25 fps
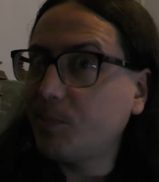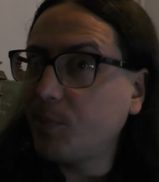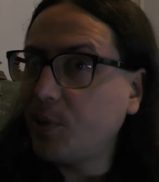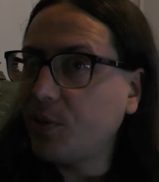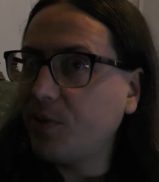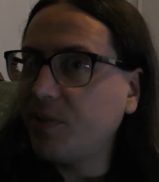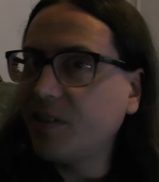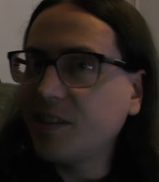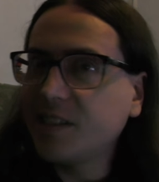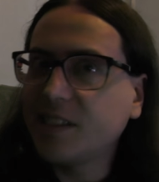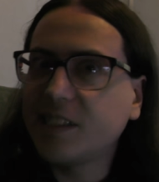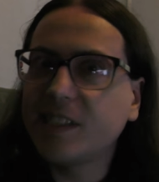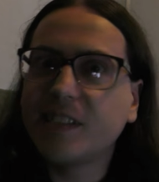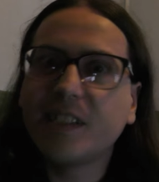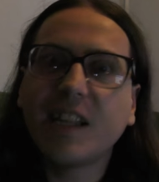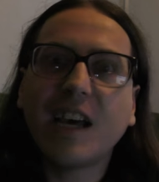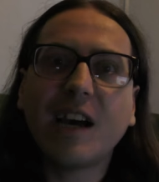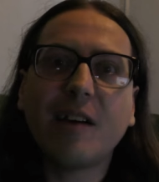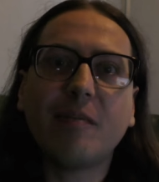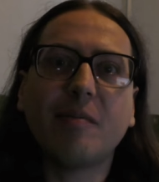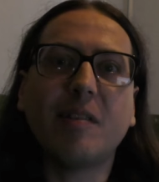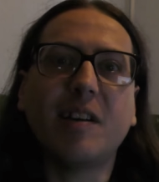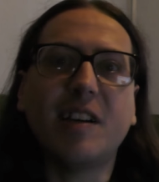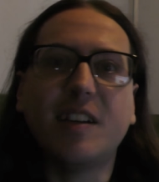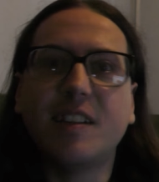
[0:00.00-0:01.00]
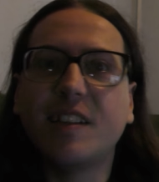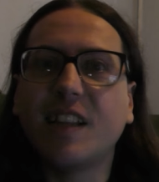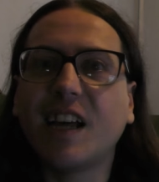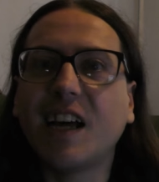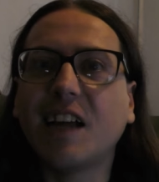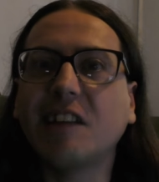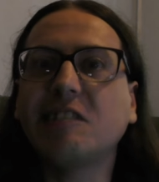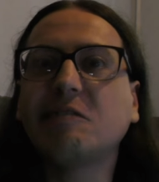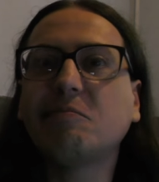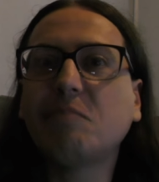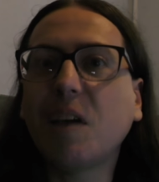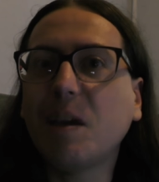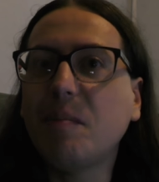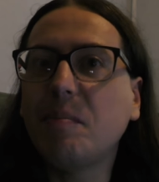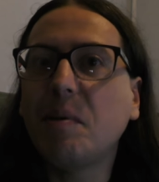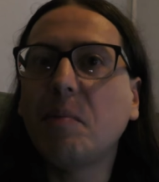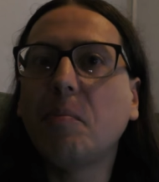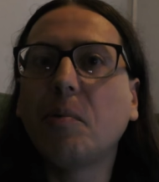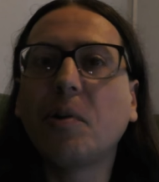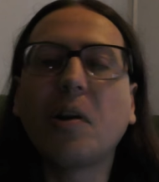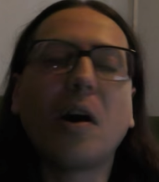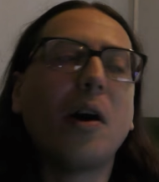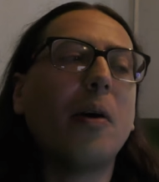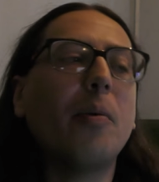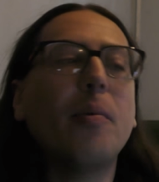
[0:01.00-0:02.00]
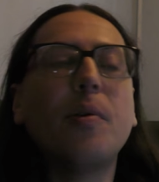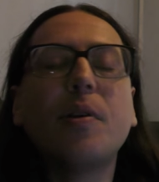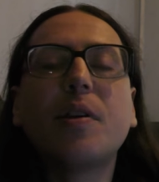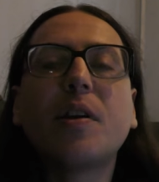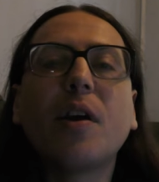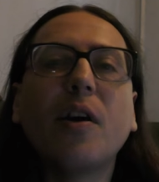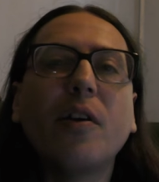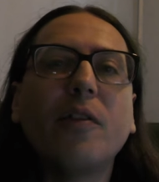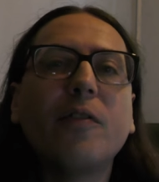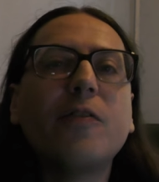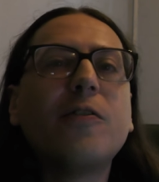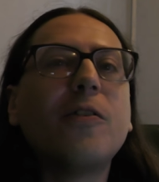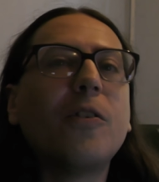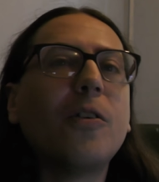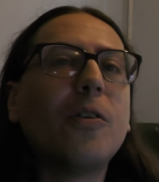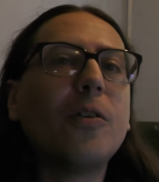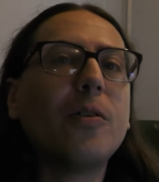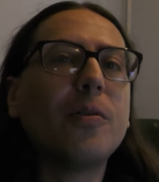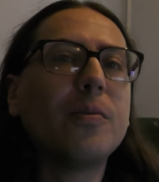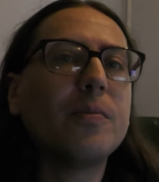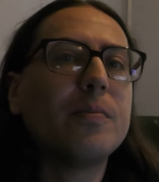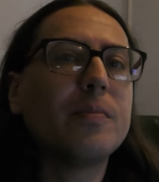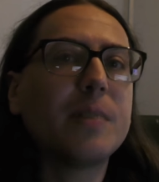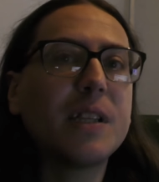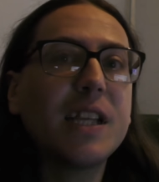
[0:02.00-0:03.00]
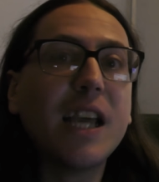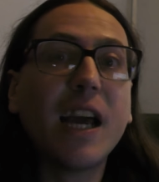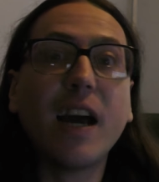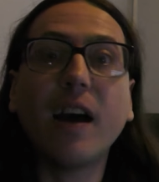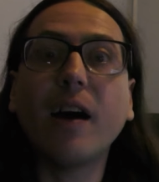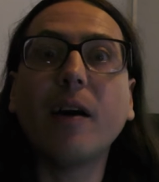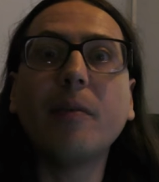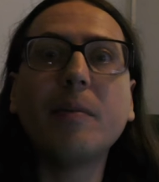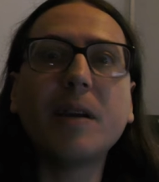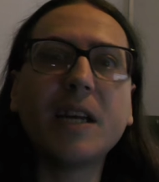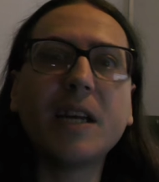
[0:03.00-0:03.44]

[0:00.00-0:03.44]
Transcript: and experience in that way. And that's maybe what I would go for. But